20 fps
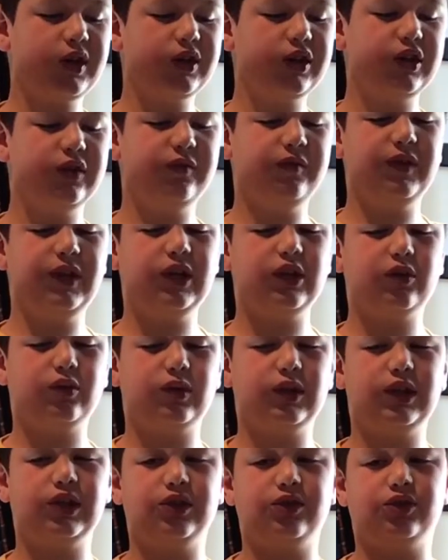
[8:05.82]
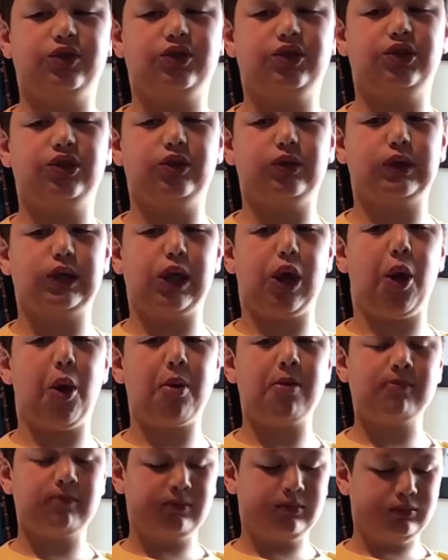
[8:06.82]
it's not the chewy. vegan ones are chewy.
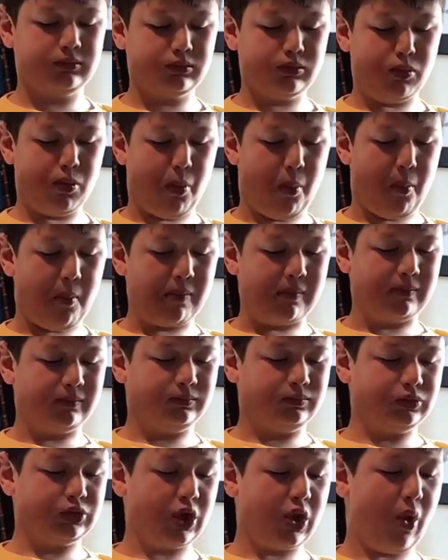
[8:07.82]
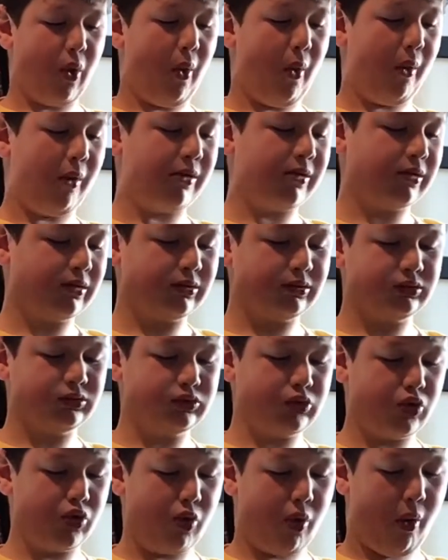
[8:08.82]
That's the one reason
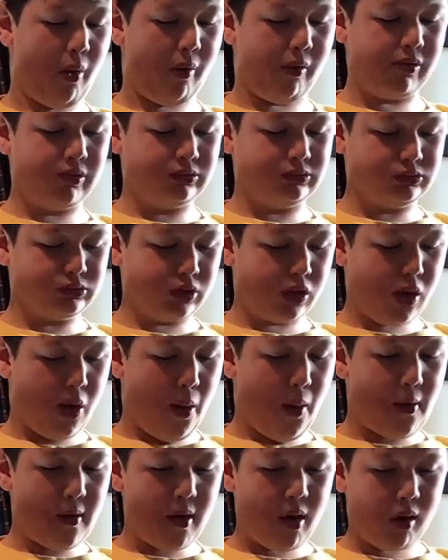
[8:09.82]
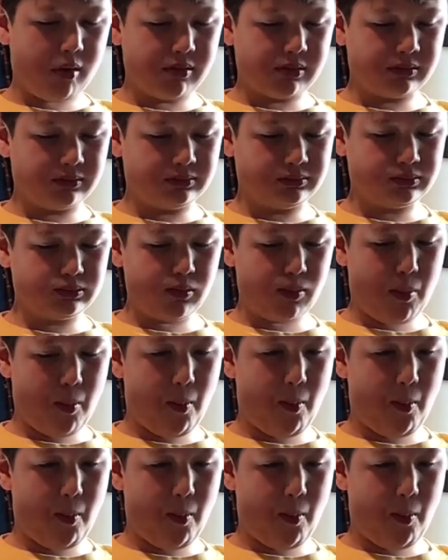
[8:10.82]
why we don't like them. hmm